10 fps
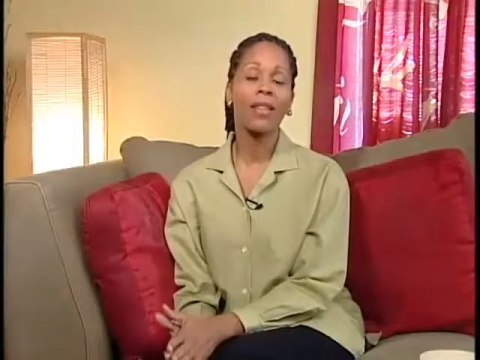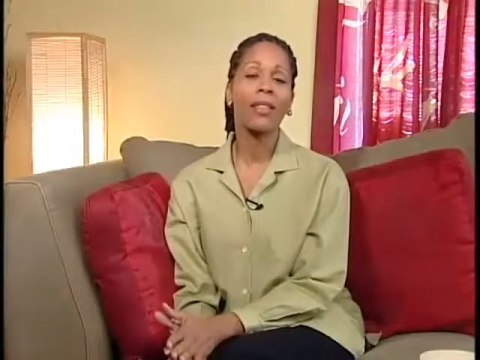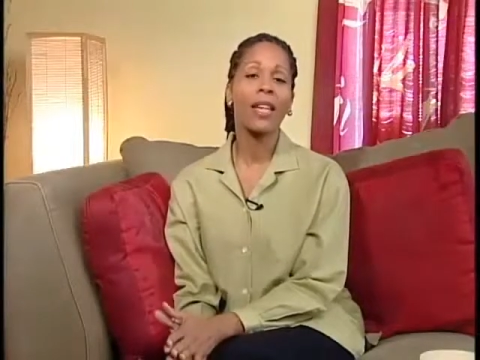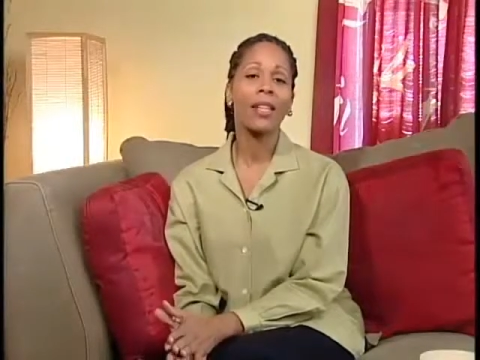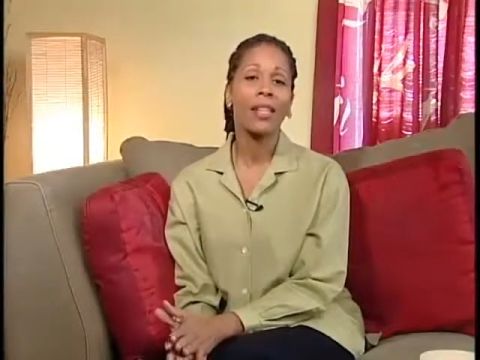
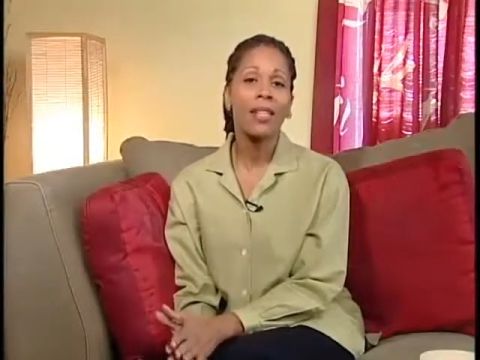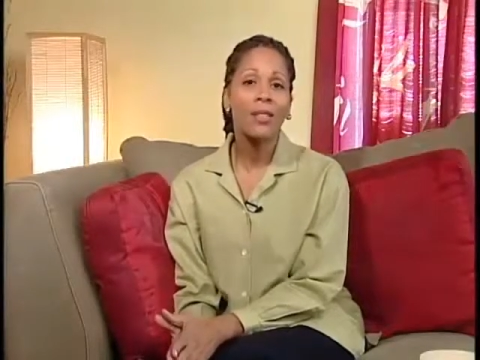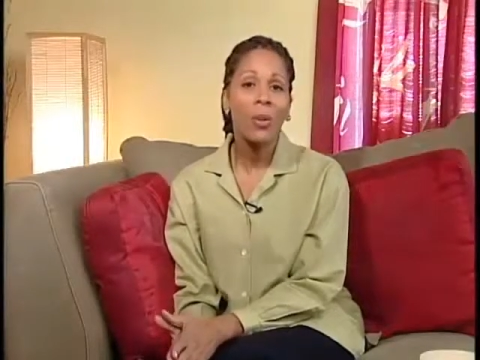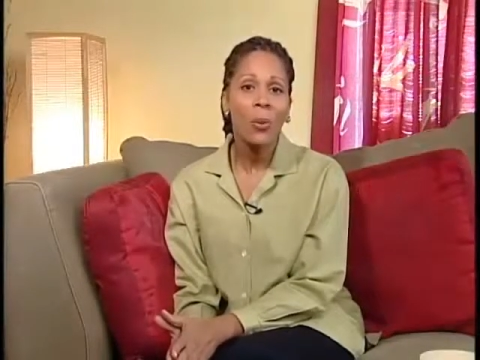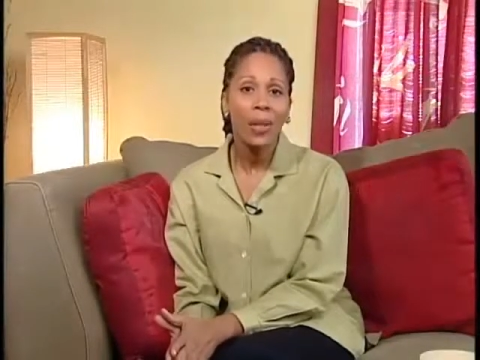that it
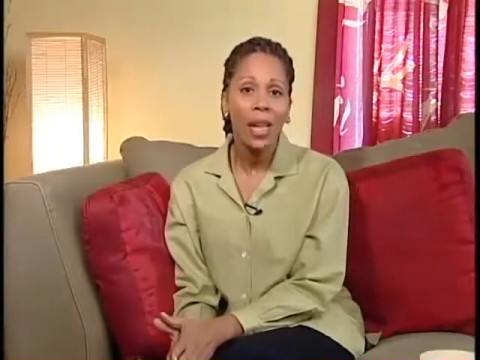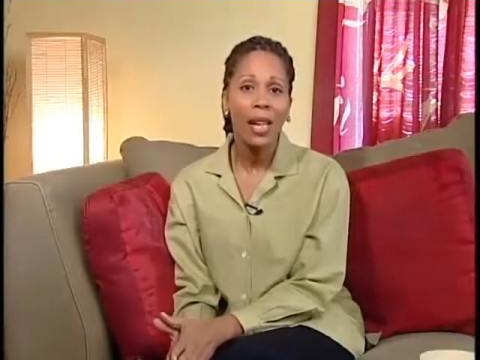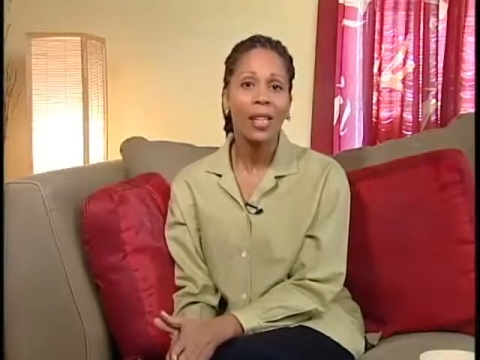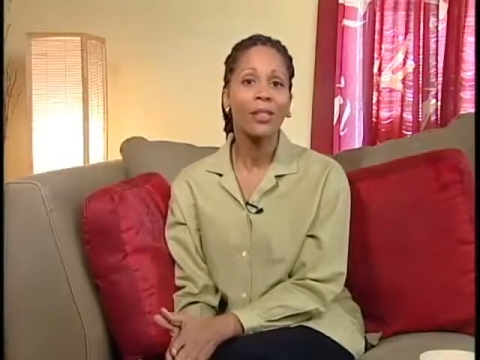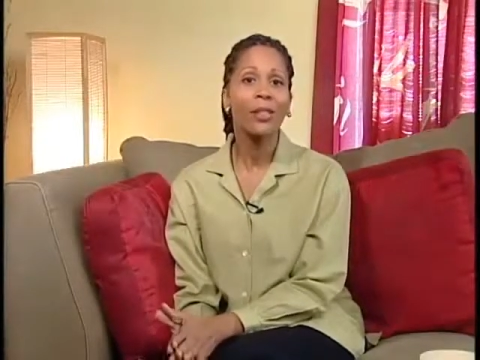is
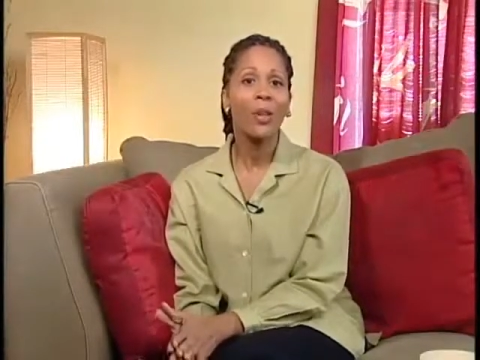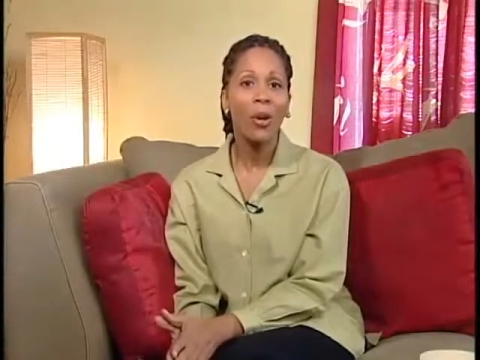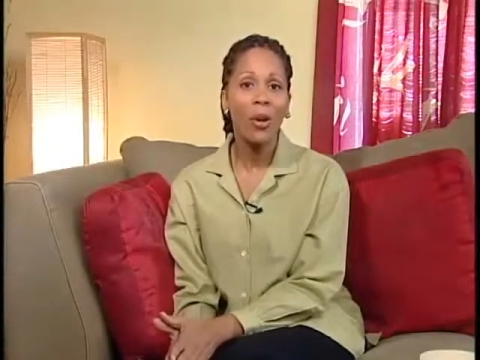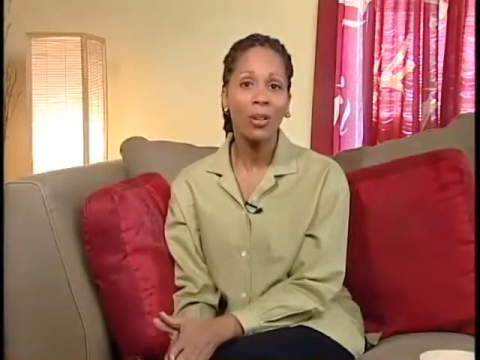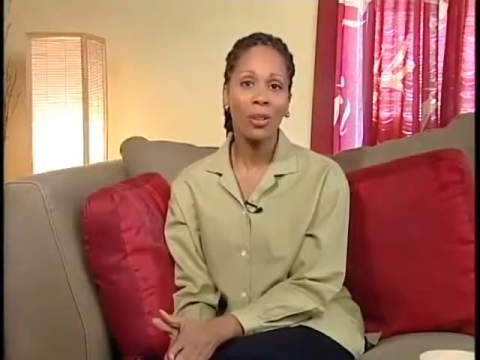okay to
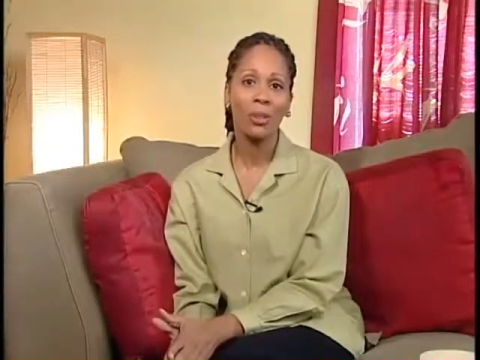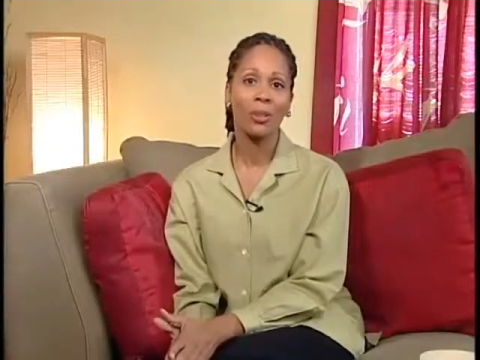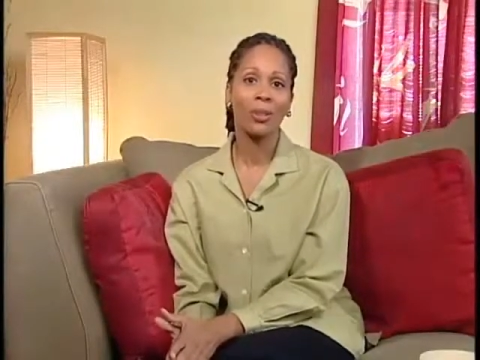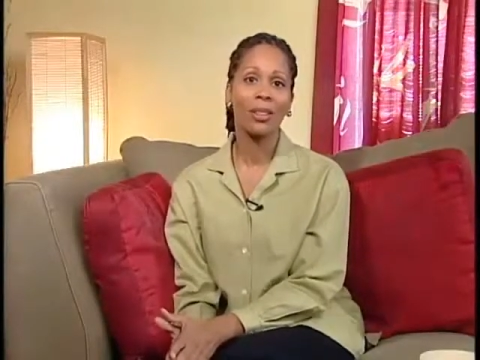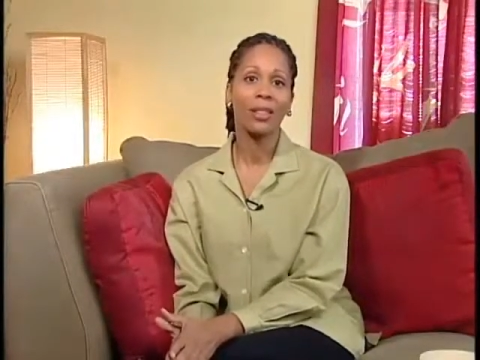call you